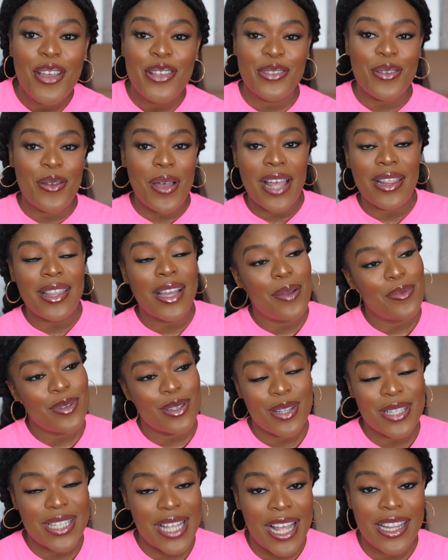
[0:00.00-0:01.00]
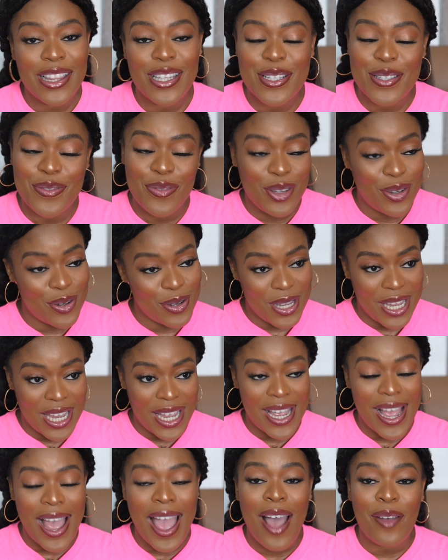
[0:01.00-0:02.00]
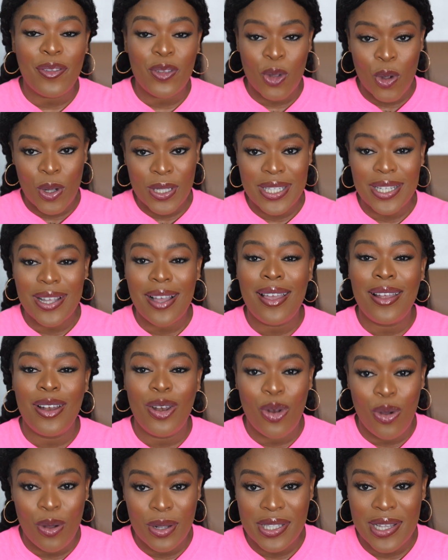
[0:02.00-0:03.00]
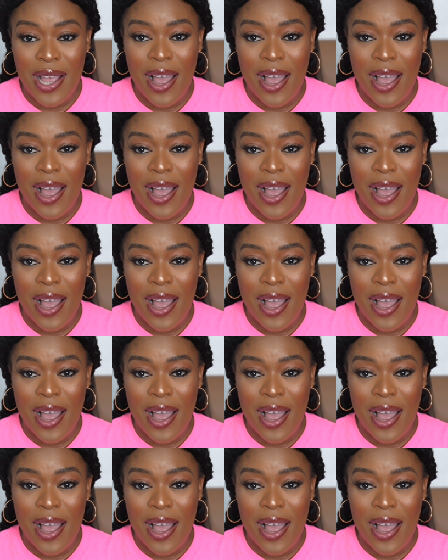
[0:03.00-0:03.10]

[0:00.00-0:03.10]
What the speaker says: So I think I'm just going to end this video here. I have talked a lot.